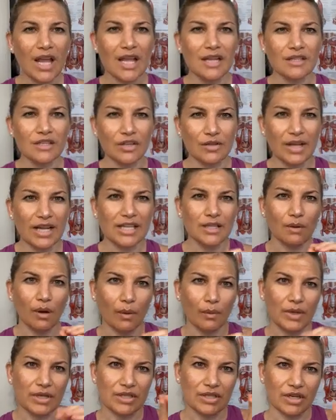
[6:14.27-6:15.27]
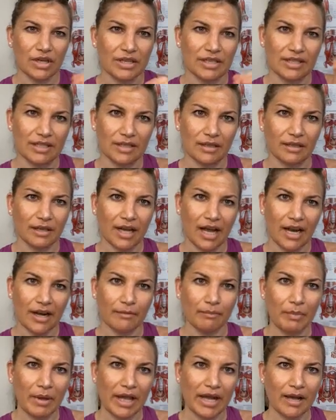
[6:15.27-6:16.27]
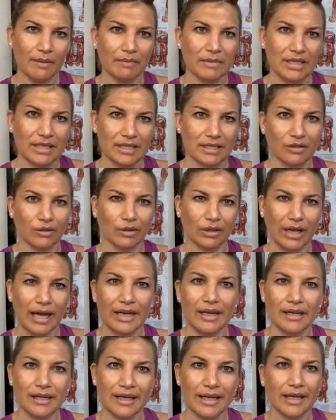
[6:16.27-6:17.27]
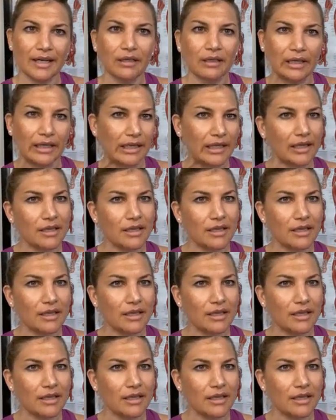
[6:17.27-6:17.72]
And so that's why we start to kind of pick up these little kind of niggly